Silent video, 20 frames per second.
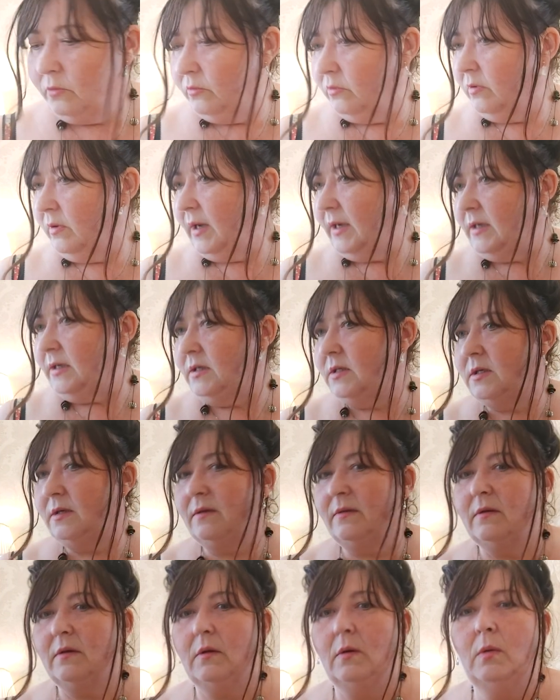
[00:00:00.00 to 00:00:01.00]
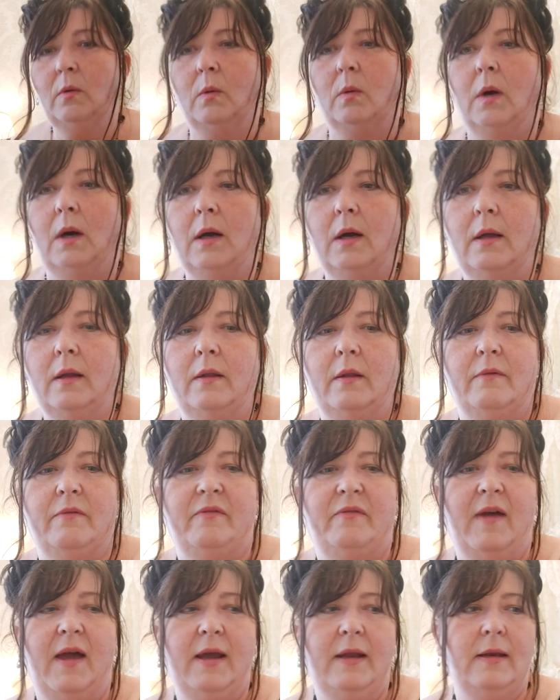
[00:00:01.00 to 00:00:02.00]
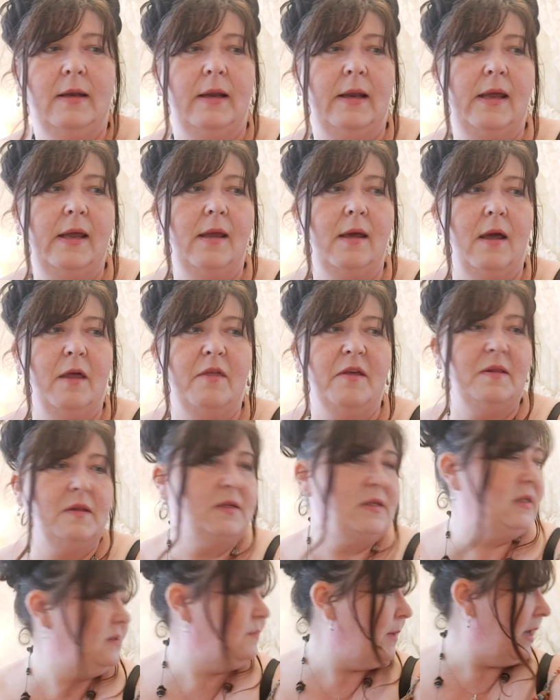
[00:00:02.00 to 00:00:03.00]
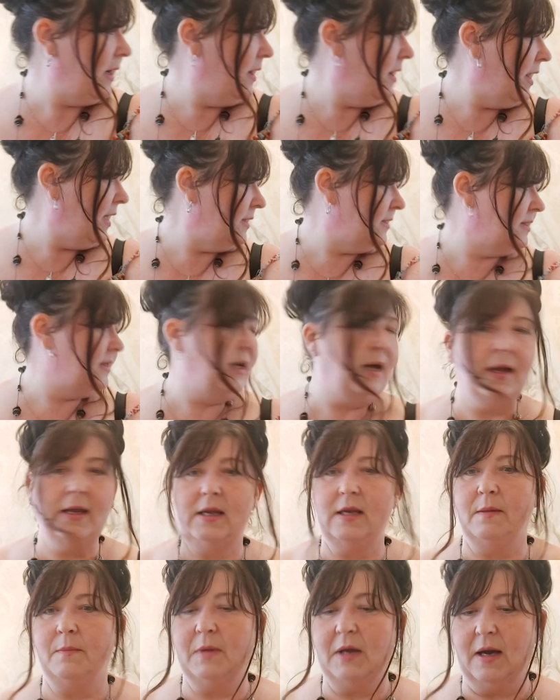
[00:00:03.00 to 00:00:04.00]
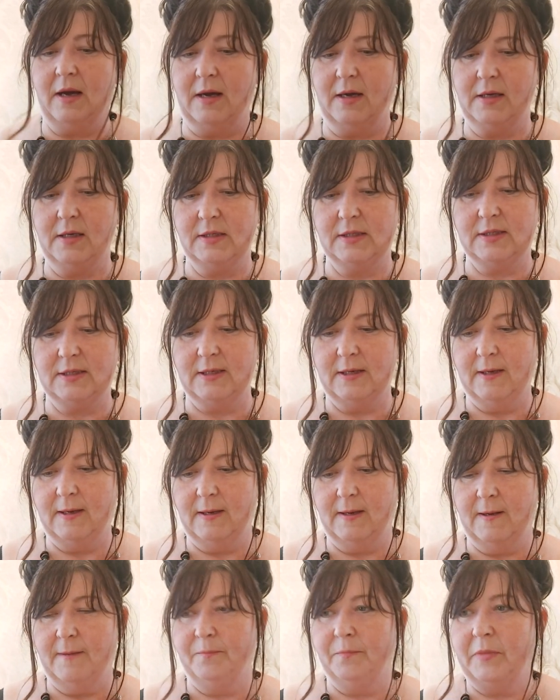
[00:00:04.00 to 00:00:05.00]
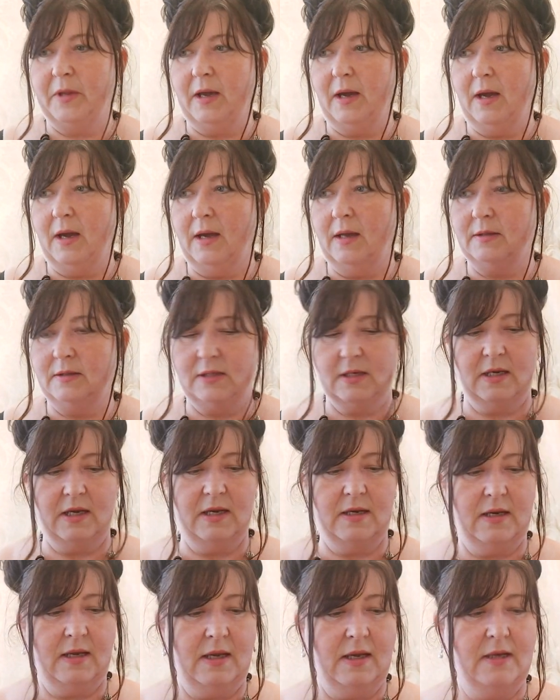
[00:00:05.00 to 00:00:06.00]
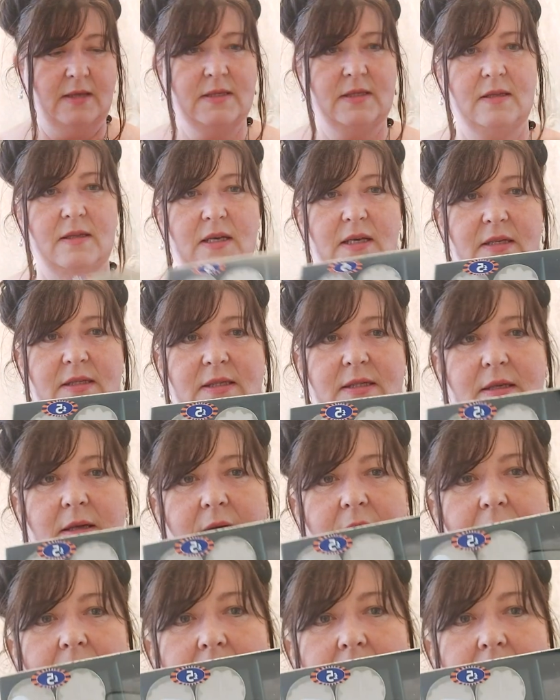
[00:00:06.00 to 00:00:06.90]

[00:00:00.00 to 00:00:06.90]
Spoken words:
Right, oh, finally, I think this is my last item, guys, and it is this